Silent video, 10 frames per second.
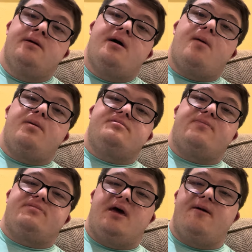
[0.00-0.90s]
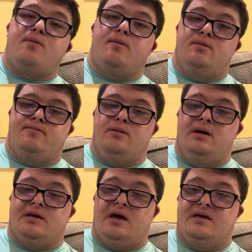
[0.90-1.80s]
Happy September for
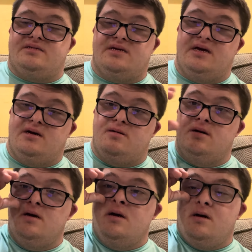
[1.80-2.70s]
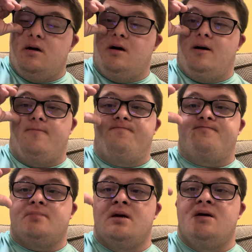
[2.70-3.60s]
the guys here. In
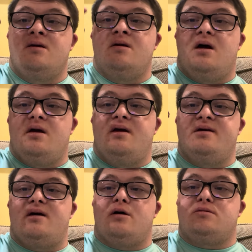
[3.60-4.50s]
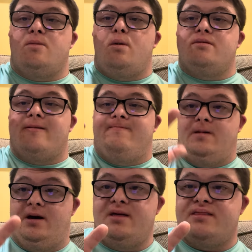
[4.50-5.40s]
October the
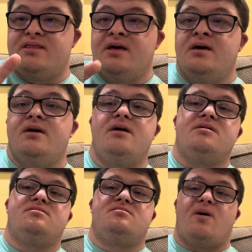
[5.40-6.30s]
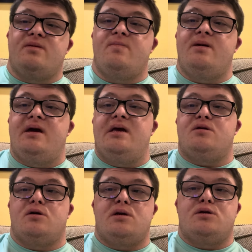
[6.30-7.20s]
5th is WWE
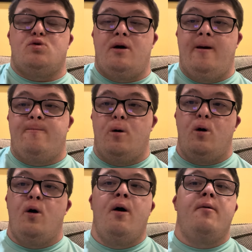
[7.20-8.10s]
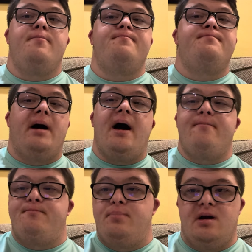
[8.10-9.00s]
2024
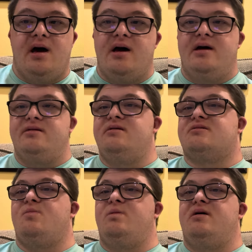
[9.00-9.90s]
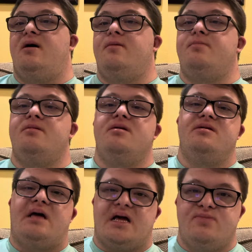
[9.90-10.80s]
Bad Blood. It's coming up in
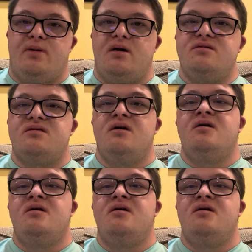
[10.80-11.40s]
next month.